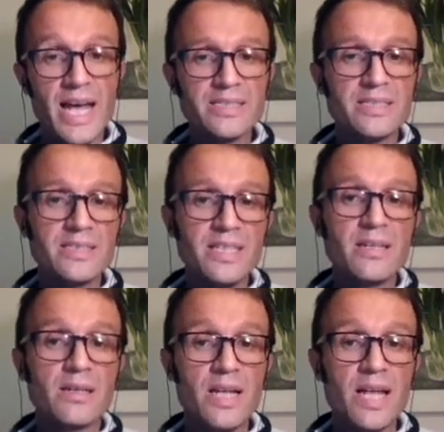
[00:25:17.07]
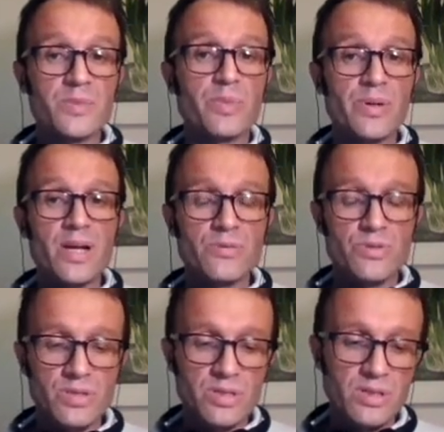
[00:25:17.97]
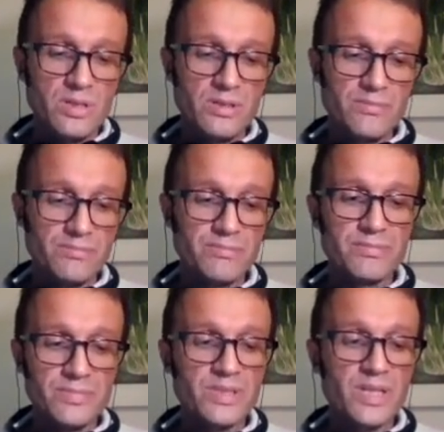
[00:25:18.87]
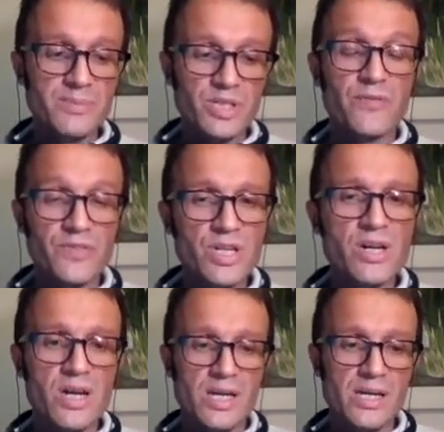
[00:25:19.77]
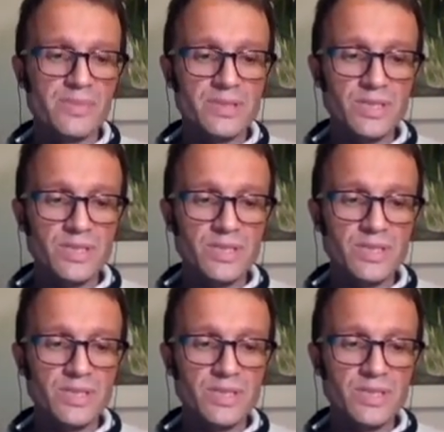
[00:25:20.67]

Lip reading: and they are less pronounced in terms of time.